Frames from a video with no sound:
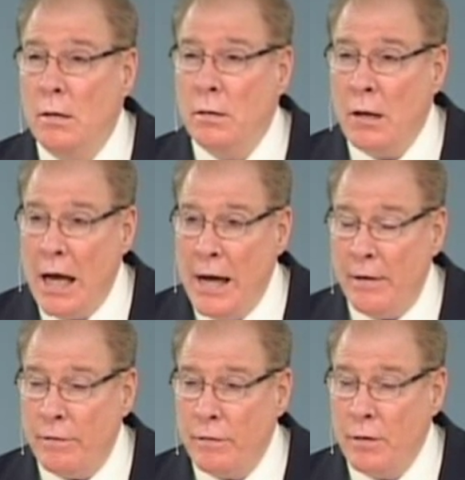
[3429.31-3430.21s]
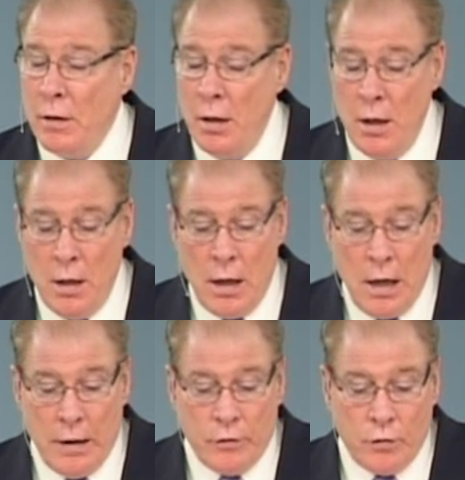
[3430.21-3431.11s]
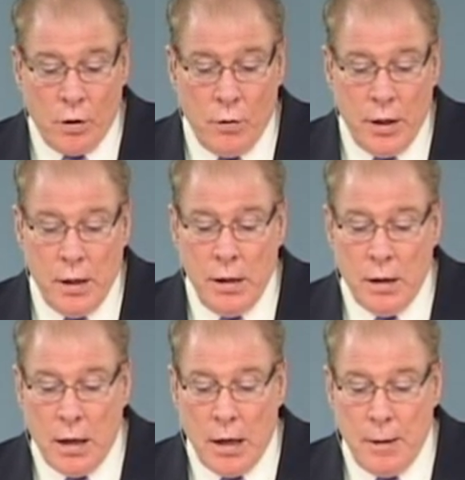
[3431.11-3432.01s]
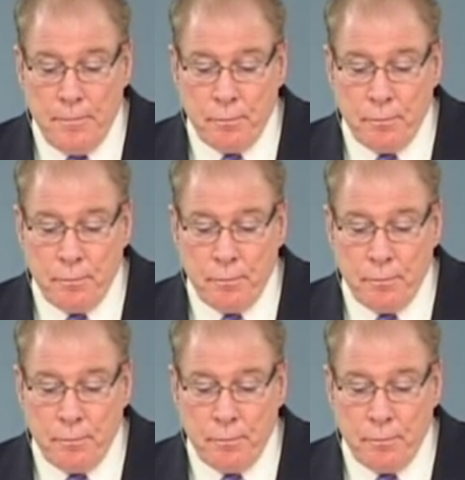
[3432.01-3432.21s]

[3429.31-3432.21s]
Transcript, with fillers: life. Uh, so he um,